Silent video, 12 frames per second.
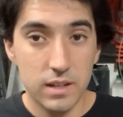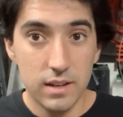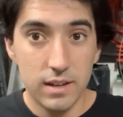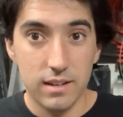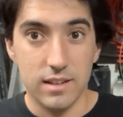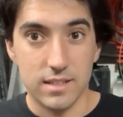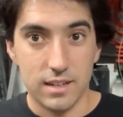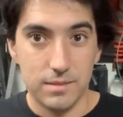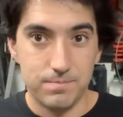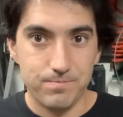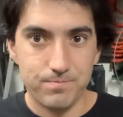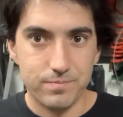Because
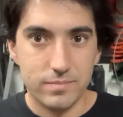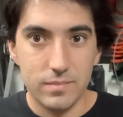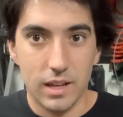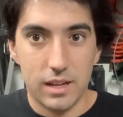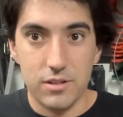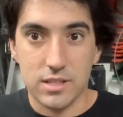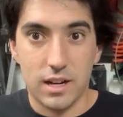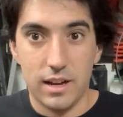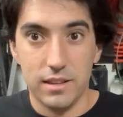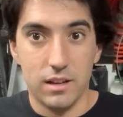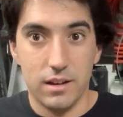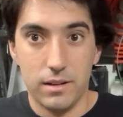like you saw in
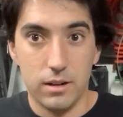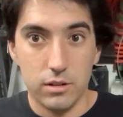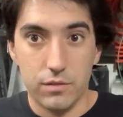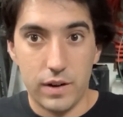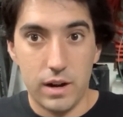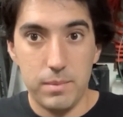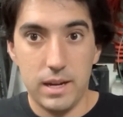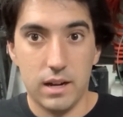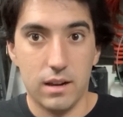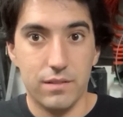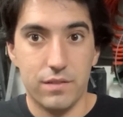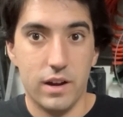the the very beginning
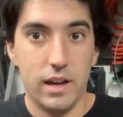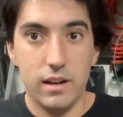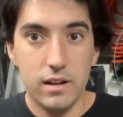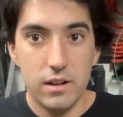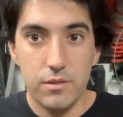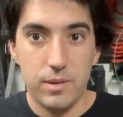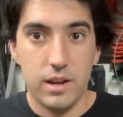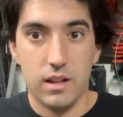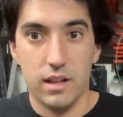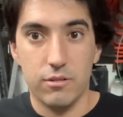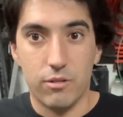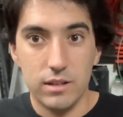of the fight, we got
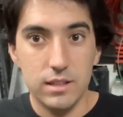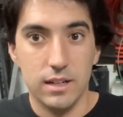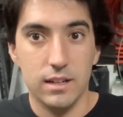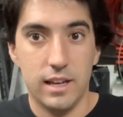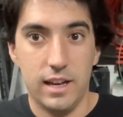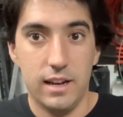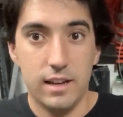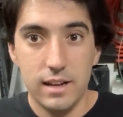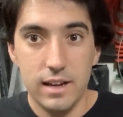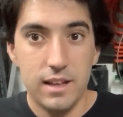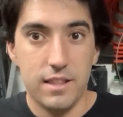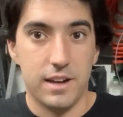like one little hit.
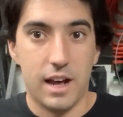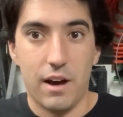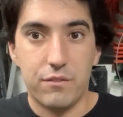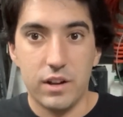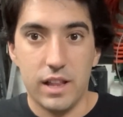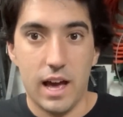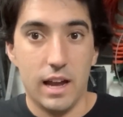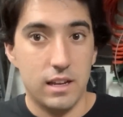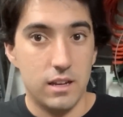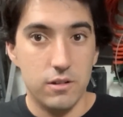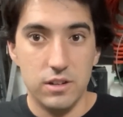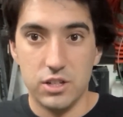Then after that, he
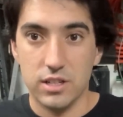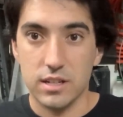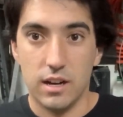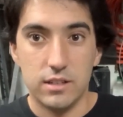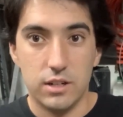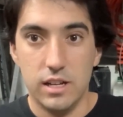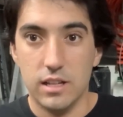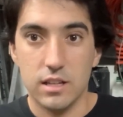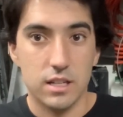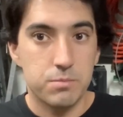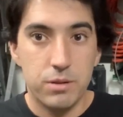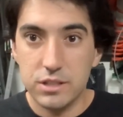was just underneath us,
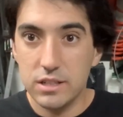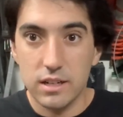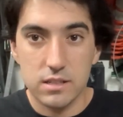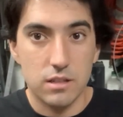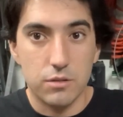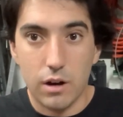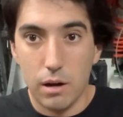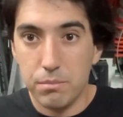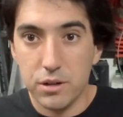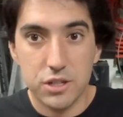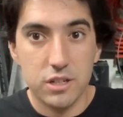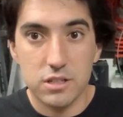pushing us in the wall,
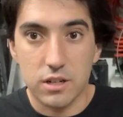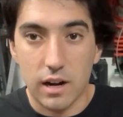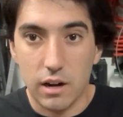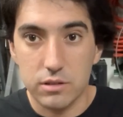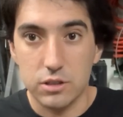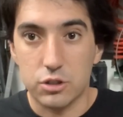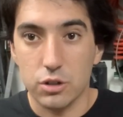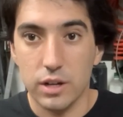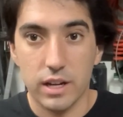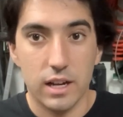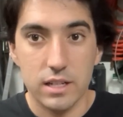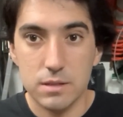pushing us around, controlling
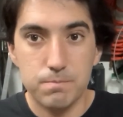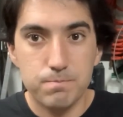us.